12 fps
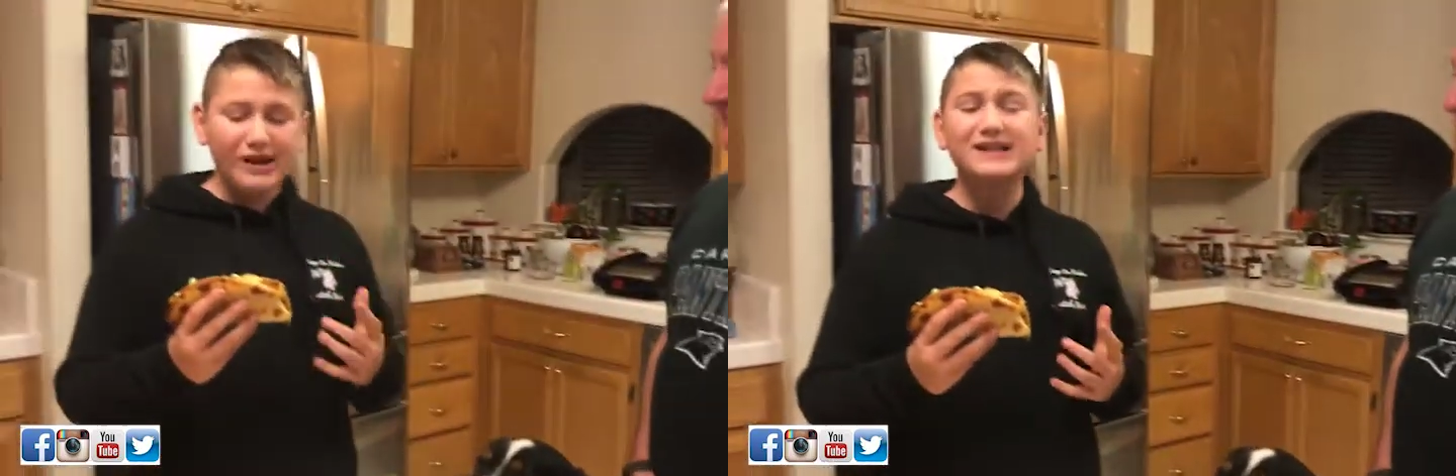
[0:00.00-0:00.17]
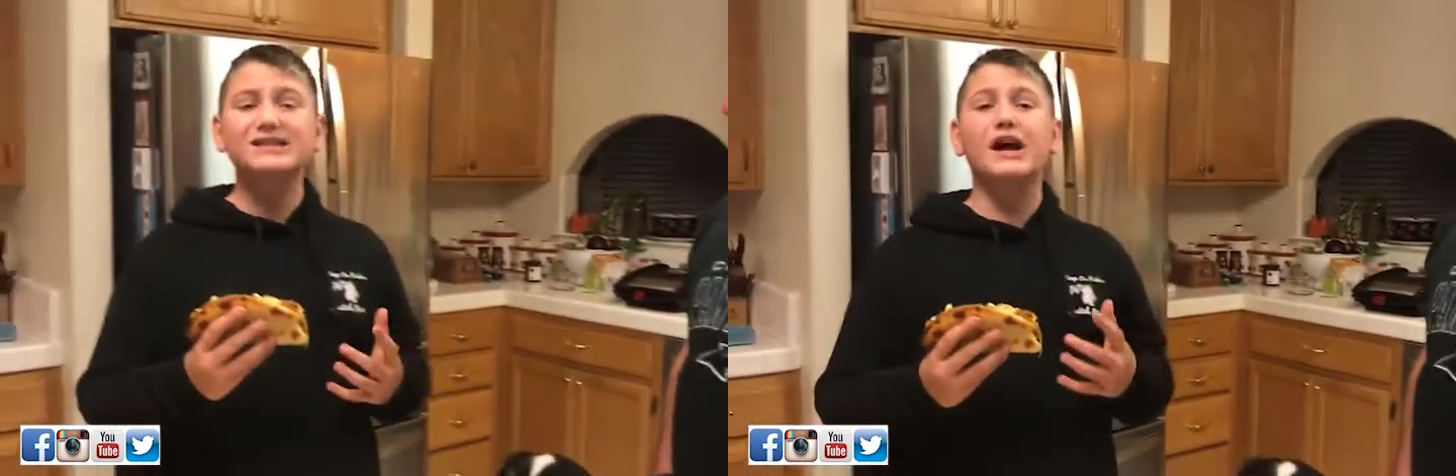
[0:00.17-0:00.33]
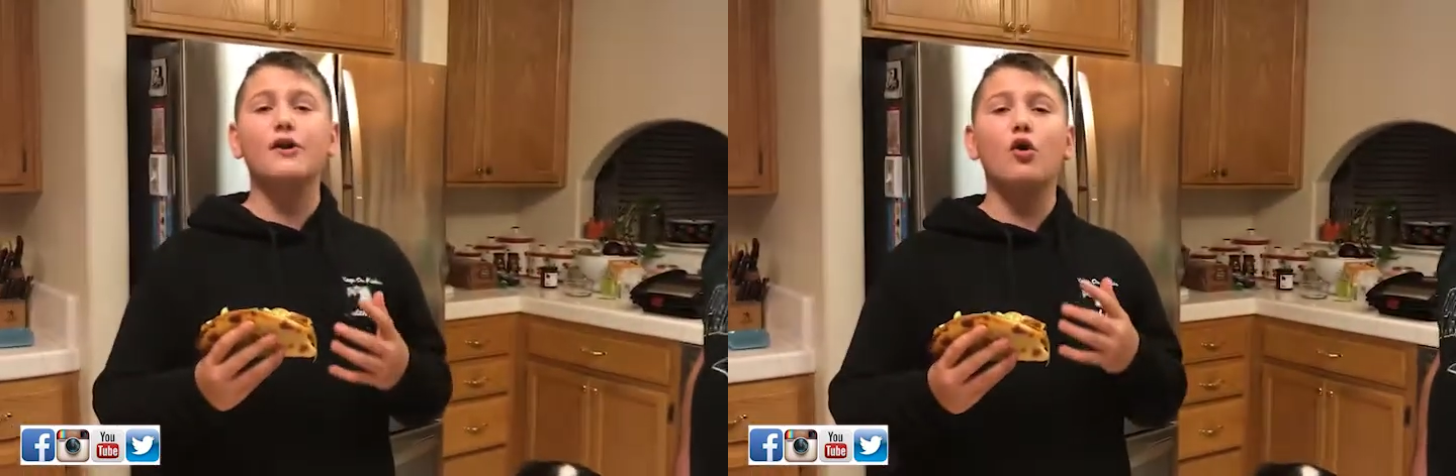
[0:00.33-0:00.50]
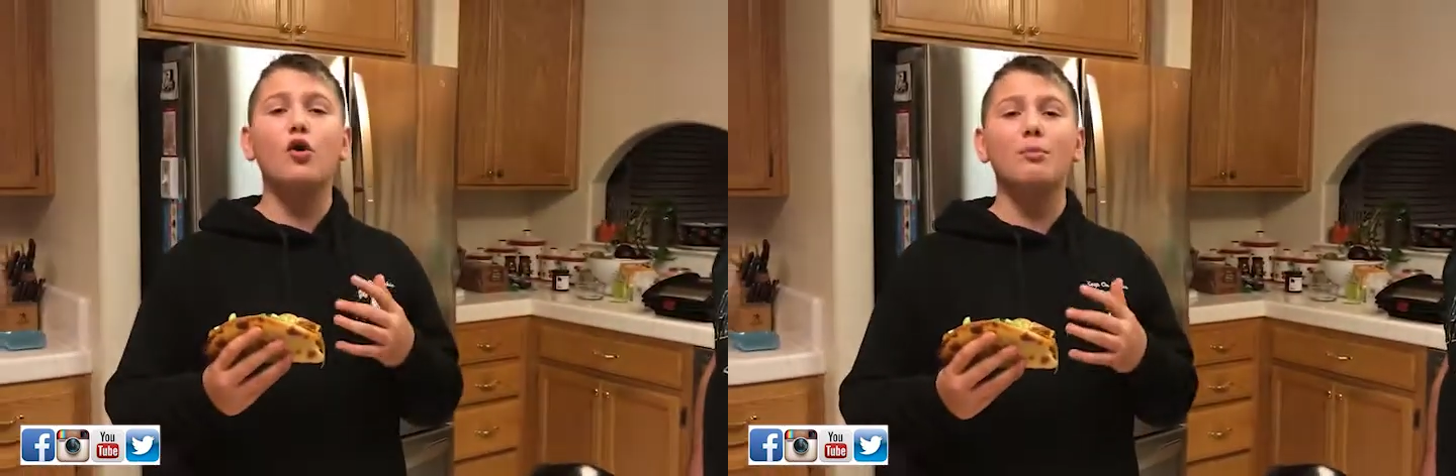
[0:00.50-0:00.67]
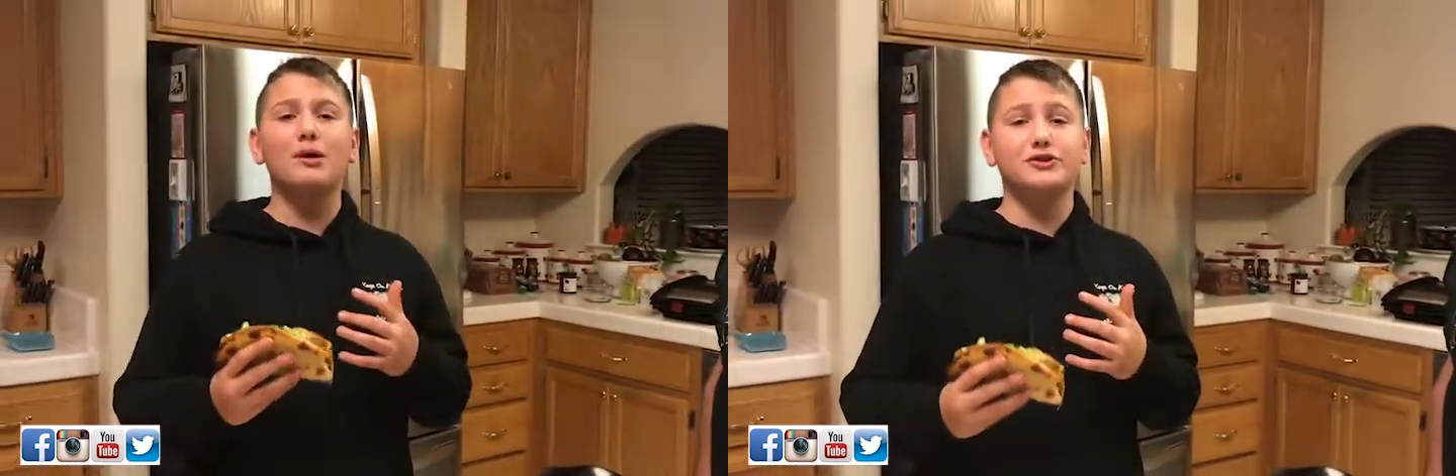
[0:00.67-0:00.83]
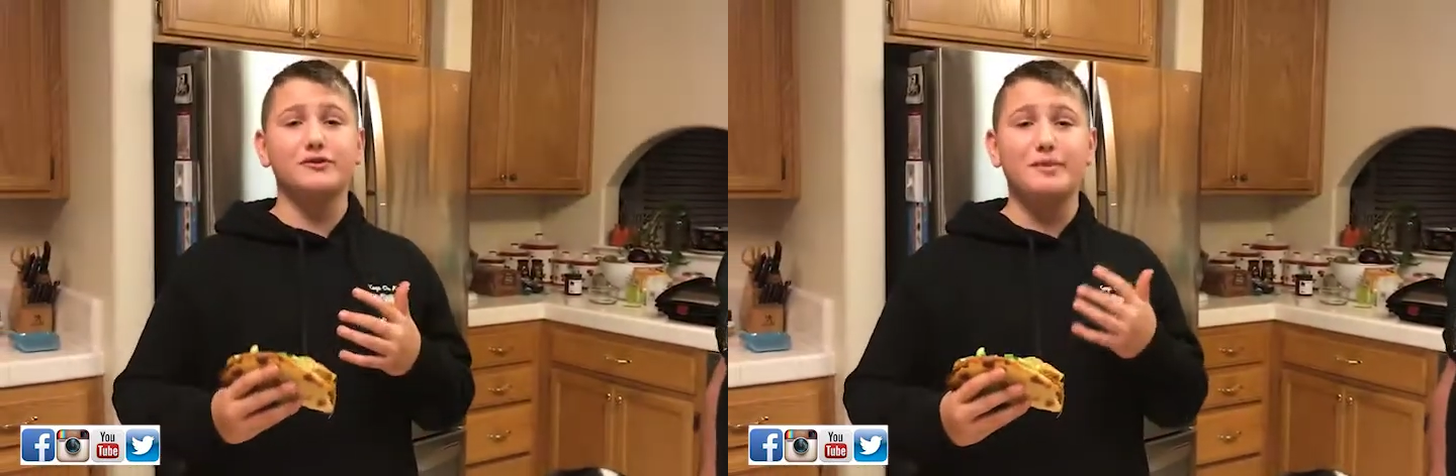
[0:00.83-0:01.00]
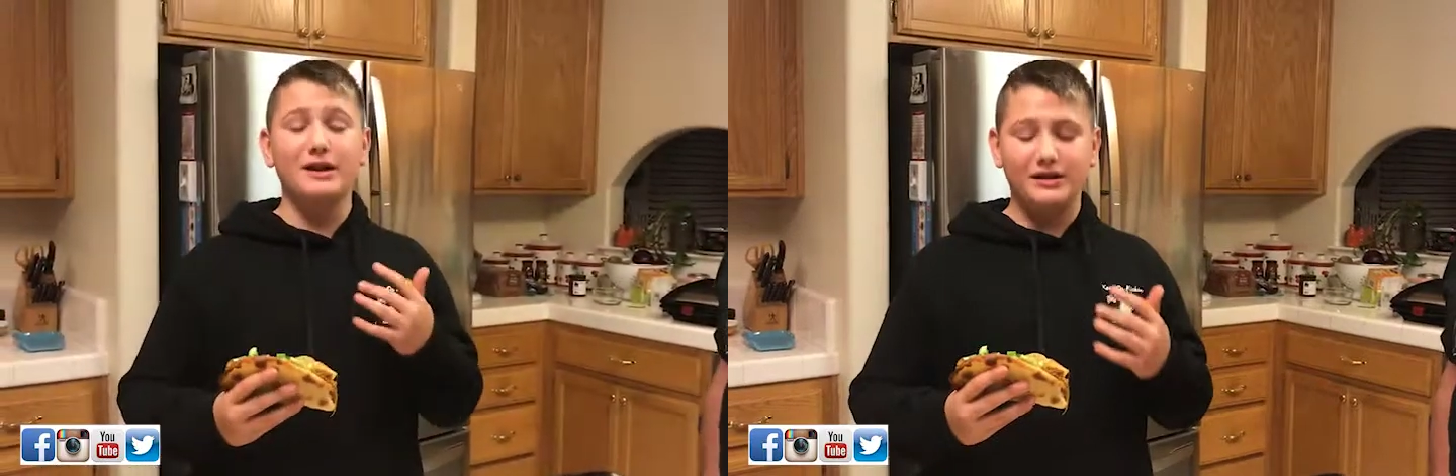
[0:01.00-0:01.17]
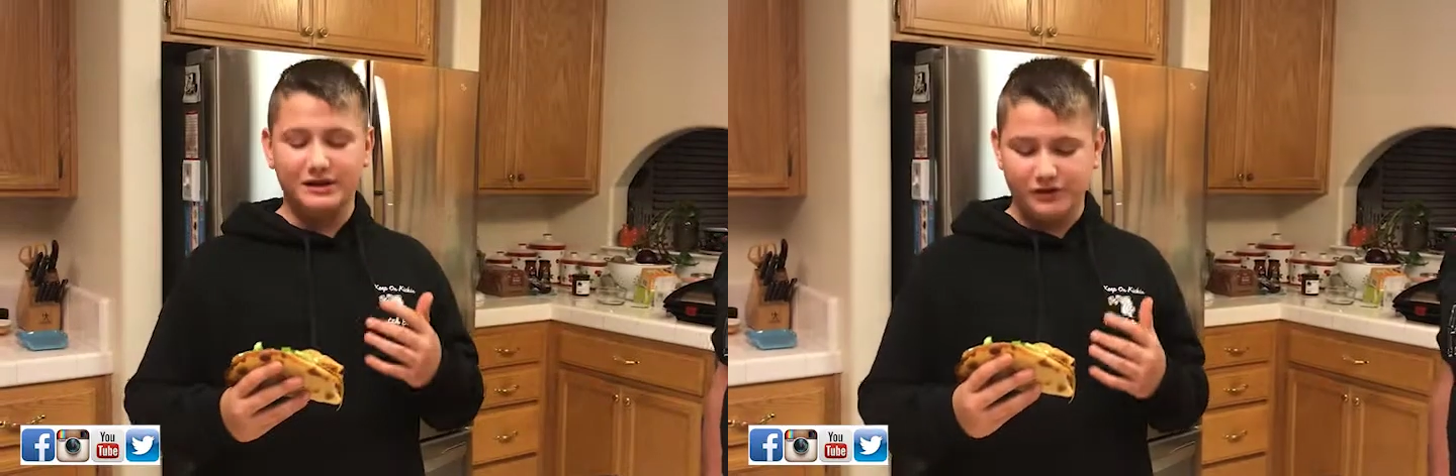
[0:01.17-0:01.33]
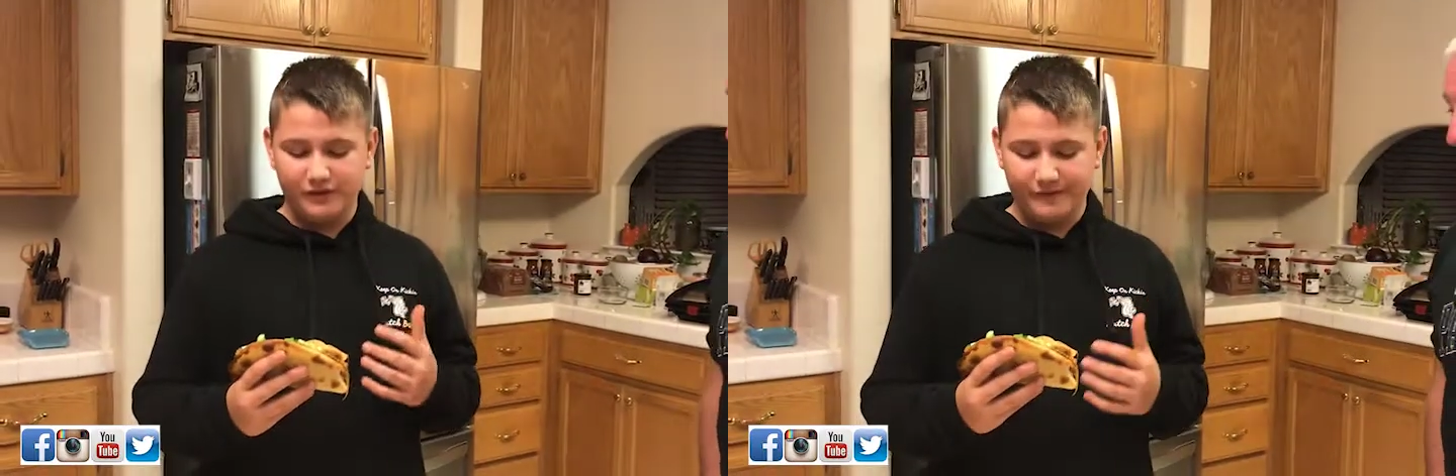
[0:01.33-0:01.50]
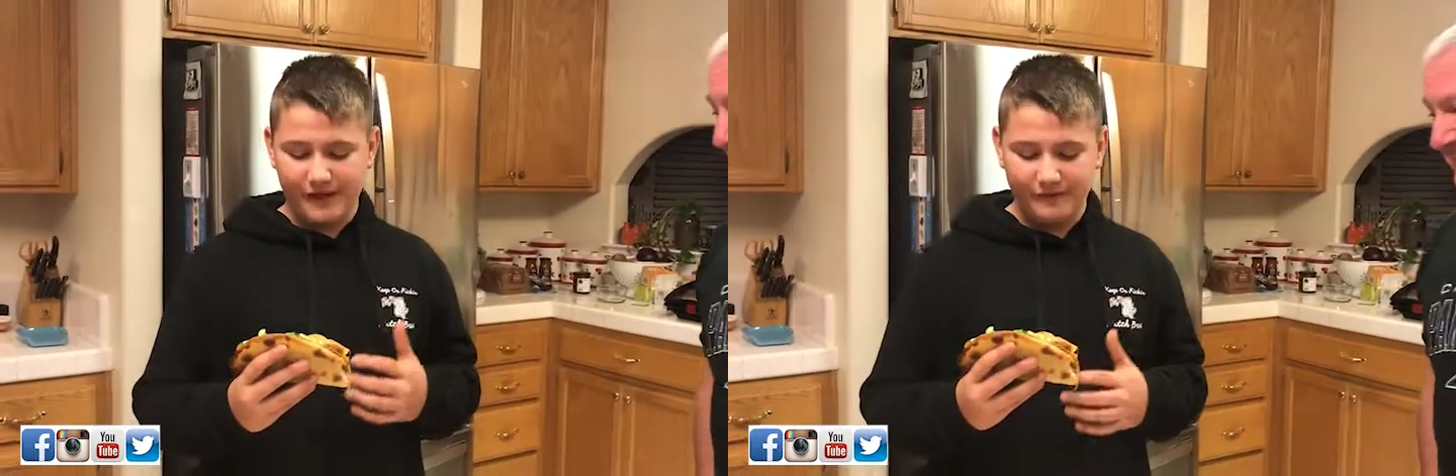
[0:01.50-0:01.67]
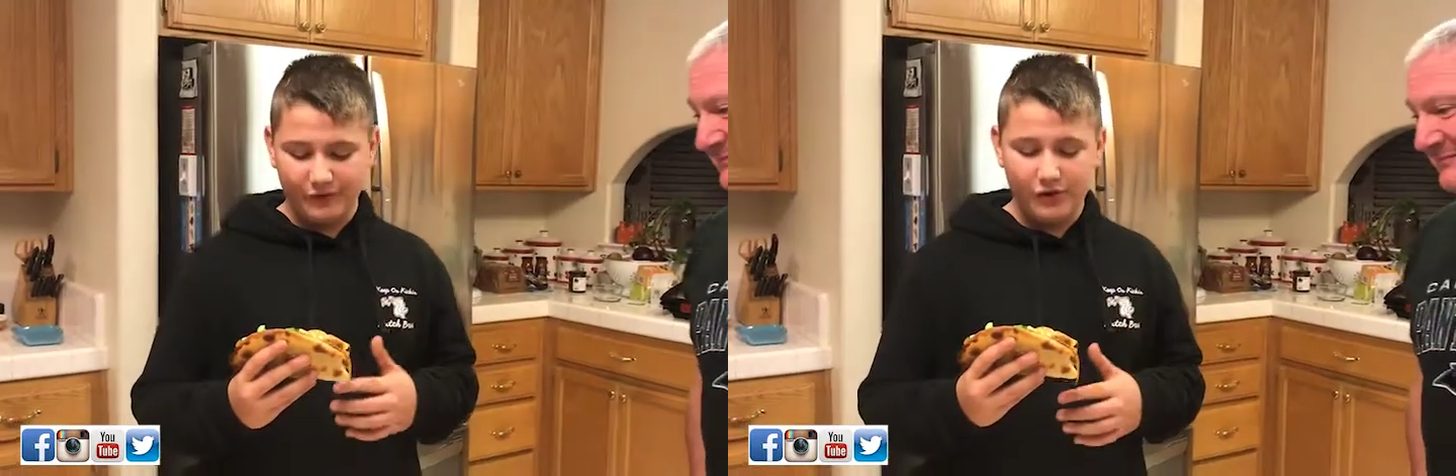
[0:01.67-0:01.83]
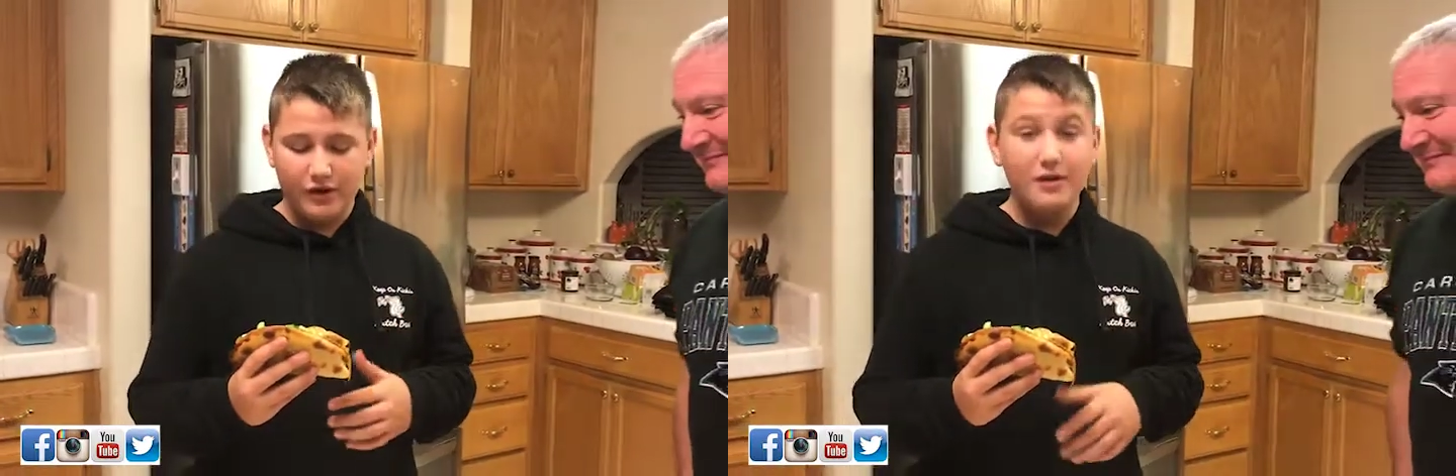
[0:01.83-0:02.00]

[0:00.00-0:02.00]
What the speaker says: It's got a whole bunch of Middle Eastern flavor.